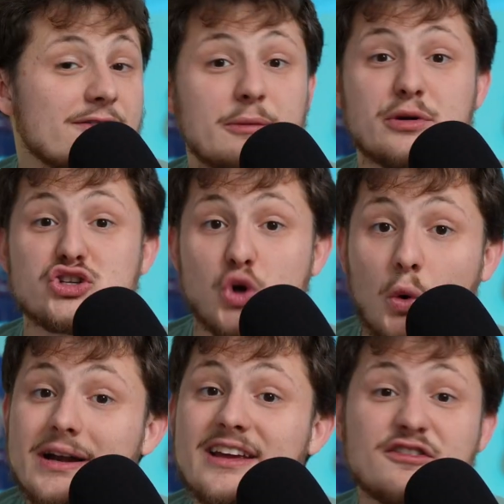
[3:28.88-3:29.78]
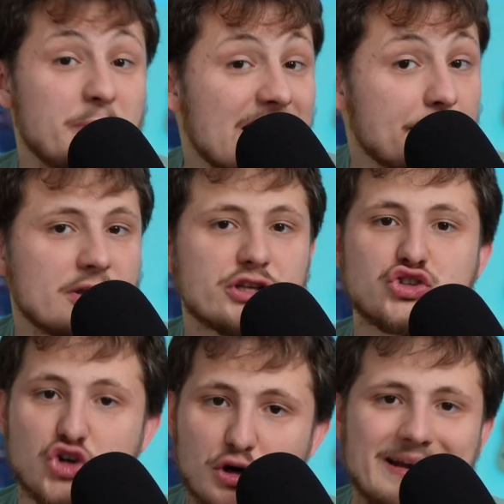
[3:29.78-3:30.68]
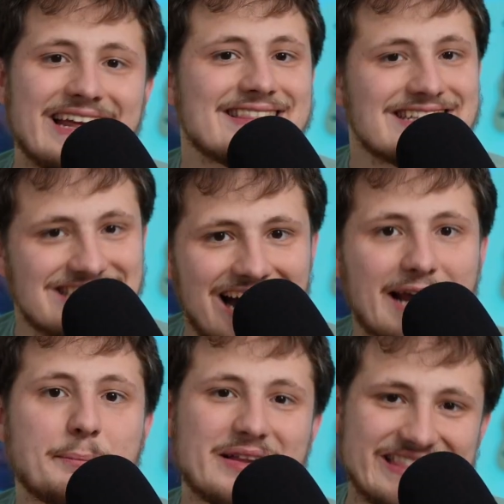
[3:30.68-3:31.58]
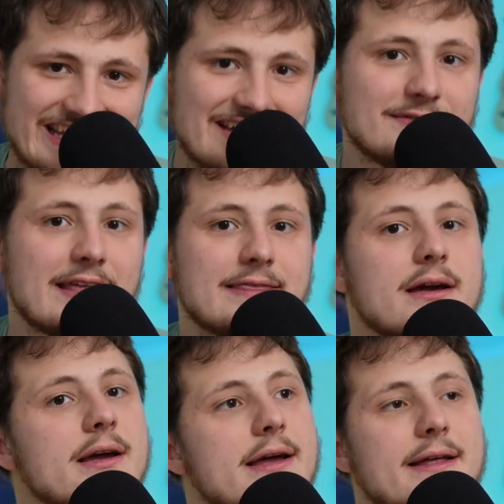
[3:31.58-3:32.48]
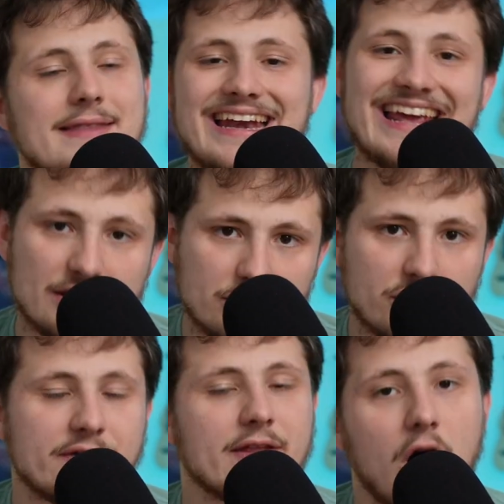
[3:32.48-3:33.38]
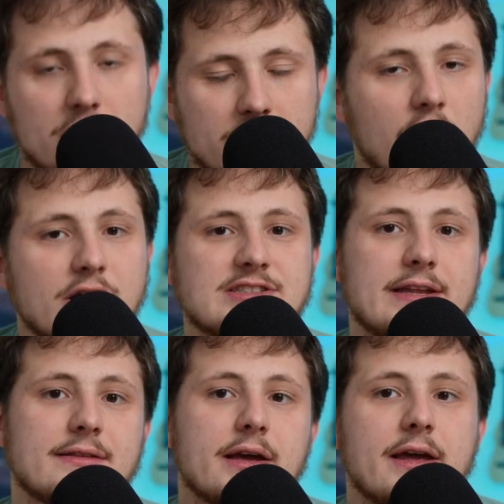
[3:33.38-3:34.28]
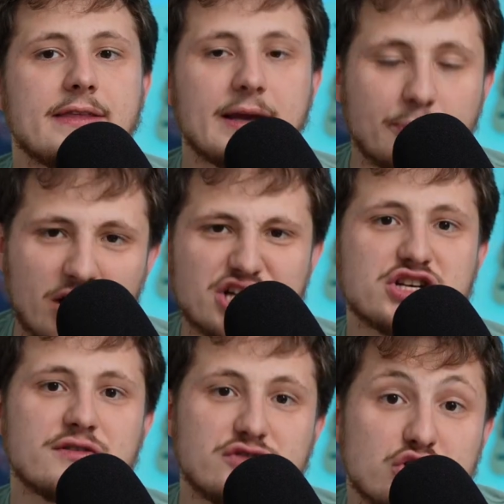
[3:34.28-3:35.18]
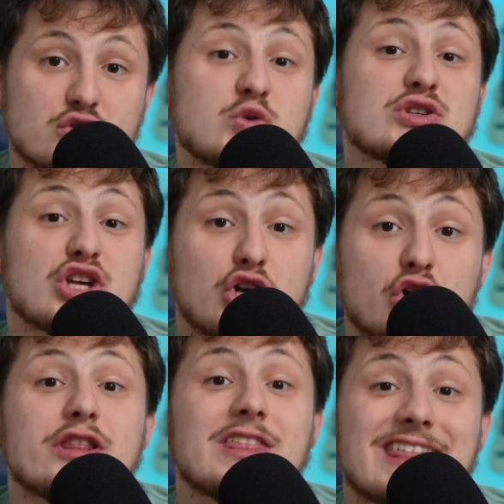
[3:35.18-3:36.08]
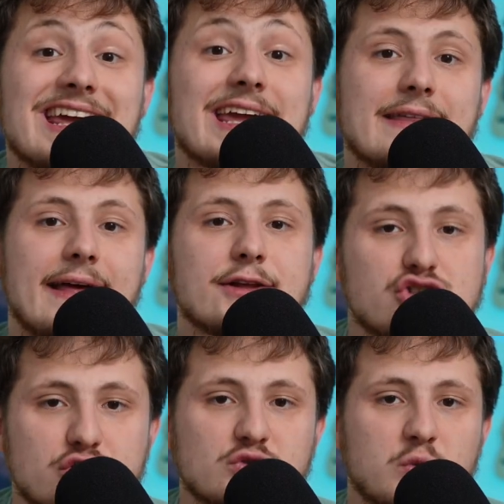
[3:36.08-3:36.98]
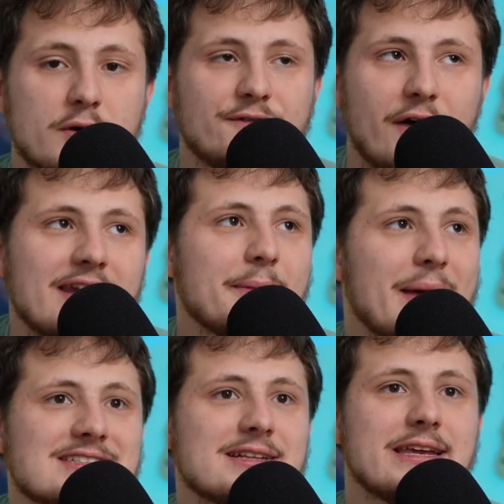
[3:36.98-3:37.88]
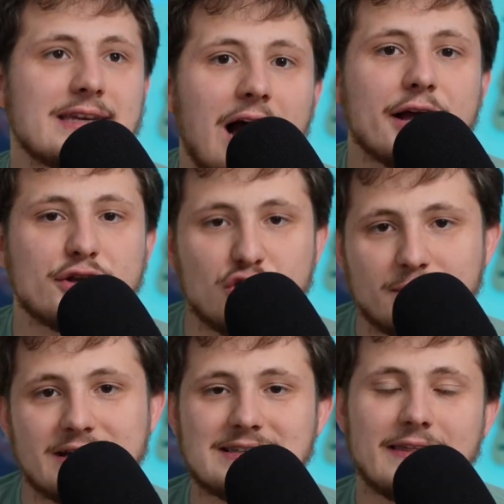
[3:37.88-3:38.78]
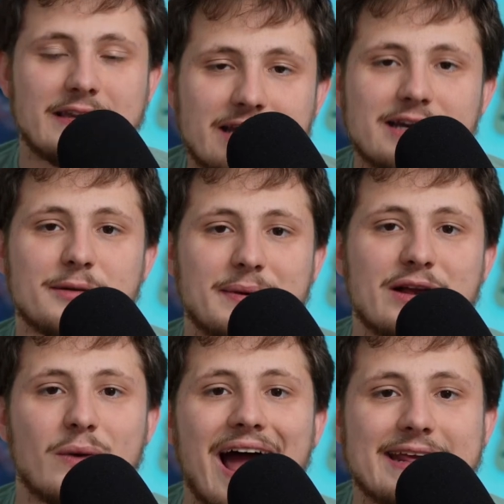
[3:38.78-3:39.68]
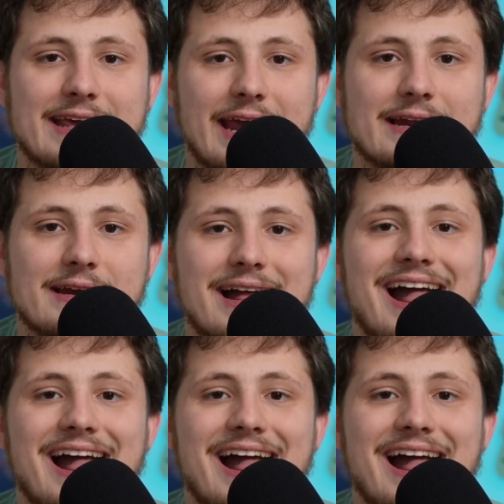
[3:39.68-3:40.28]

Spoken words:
if the majority of people in Germany at the time believed that Hitler and the Holocaust and the oppression of Jews was a good thing and that Jews were fundamentally not humans and they needed to be eradicated,